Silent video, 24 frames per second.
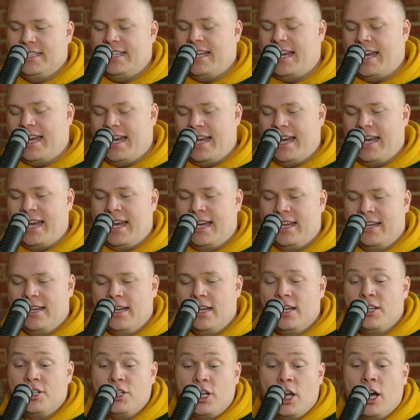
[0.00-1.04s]
Yeah.
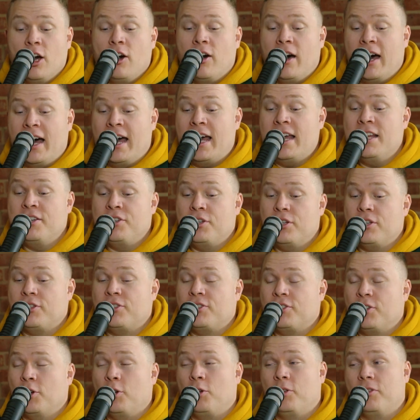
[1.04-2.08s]
No, I
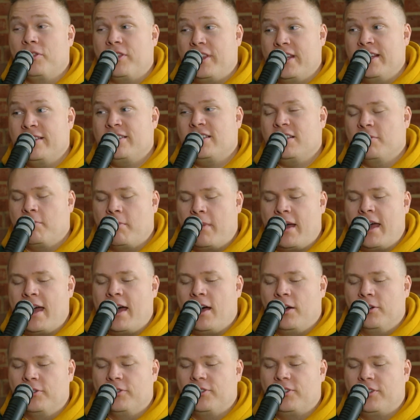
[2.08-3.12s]
just sold this
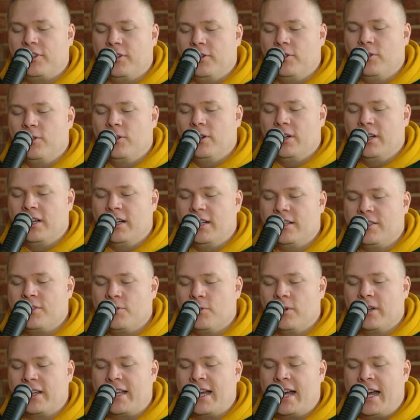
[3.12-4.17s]
amount to
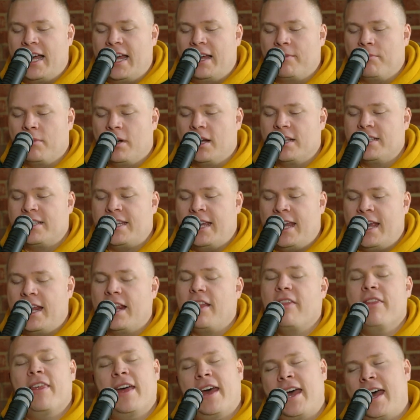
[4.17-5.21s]
a guy in
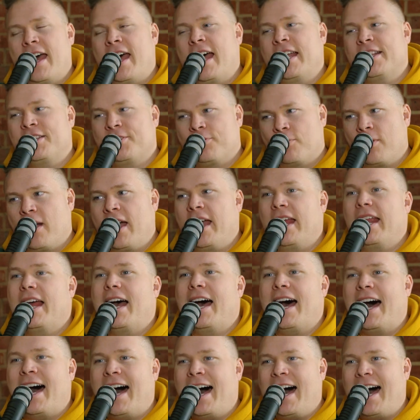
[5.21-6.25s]
Montana. That's right.
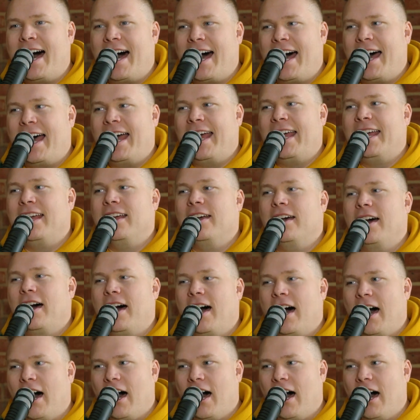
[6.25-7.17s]
Afu